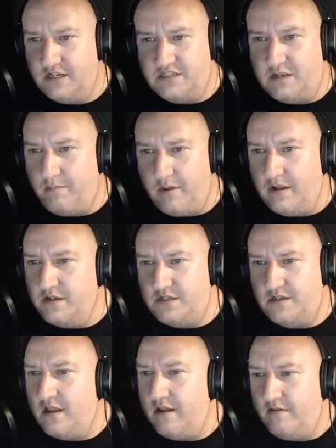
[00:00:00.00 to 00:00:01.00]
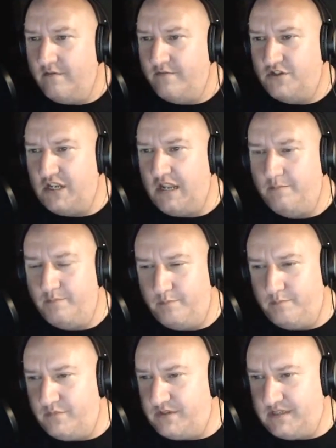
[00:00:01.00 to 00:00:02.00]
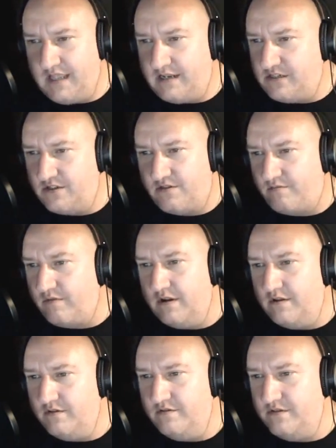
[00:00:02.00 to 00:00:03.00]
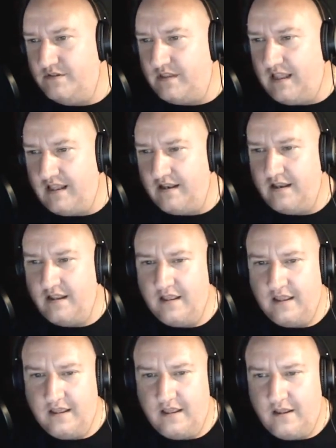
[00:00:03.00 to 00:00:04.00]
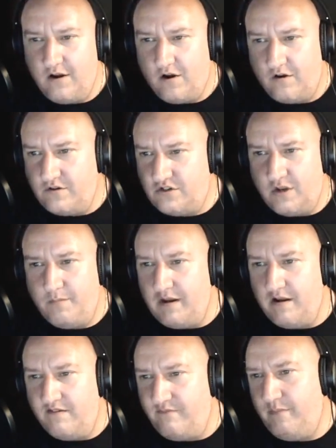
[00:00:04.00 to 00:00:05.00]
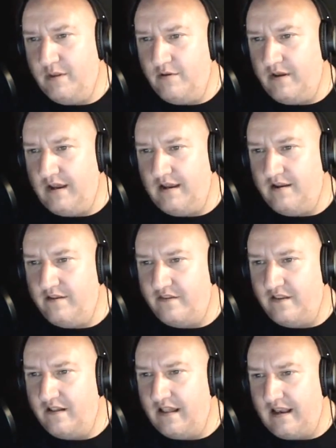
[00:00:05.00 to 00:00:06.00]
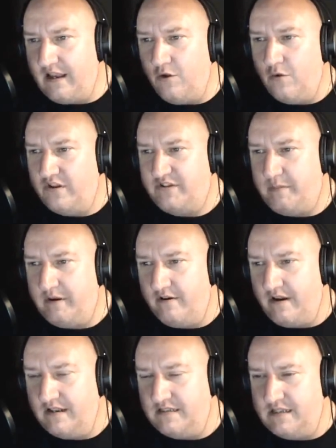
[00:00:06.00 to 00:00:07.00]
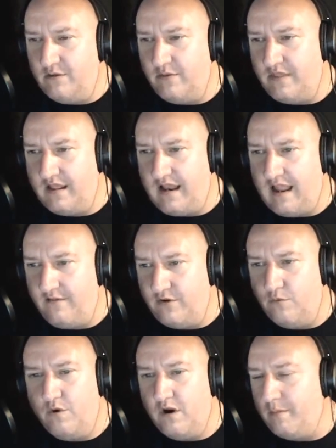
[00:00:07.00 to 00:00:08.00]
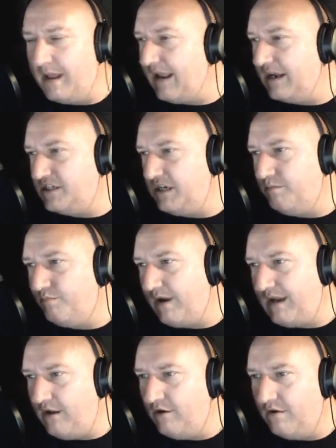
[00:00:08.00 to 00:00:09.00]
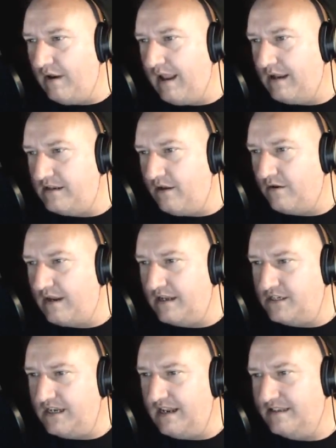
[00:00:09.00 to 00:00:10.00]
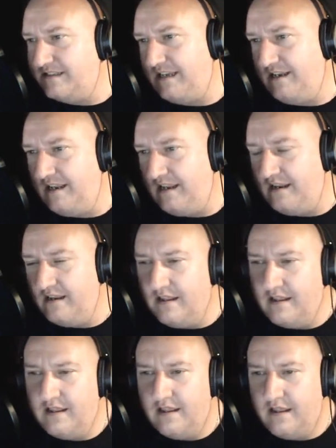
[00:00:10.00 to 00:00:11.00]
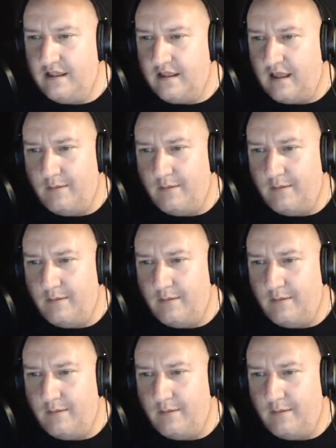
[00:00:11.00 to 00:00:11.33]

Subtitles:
a bunch of cheap sex thrills that are jumping off buildings and letting you experience it without having to worry about actually breaking your neck or catching an STD. I mean,